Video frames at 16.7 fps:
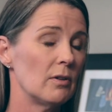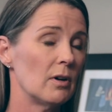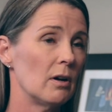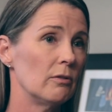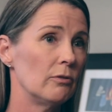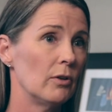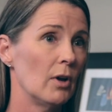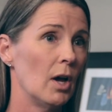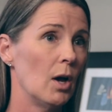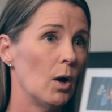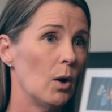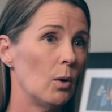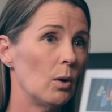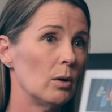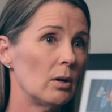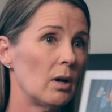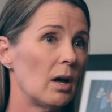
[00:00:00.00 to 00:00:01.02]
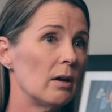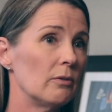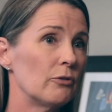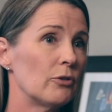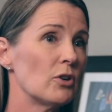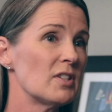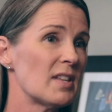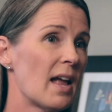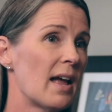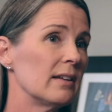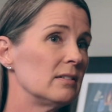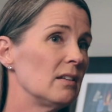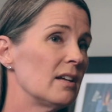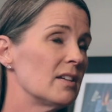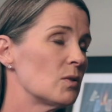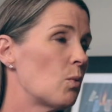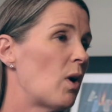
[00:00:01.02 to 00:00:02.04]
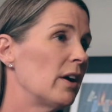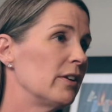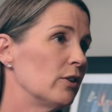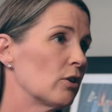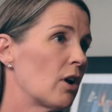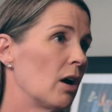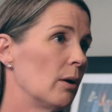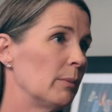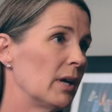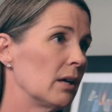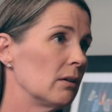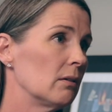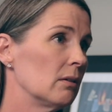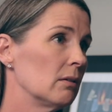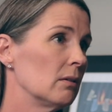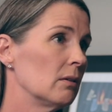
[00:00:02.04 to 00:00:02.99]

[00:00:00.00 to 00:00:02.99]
of first analyze why you're coming.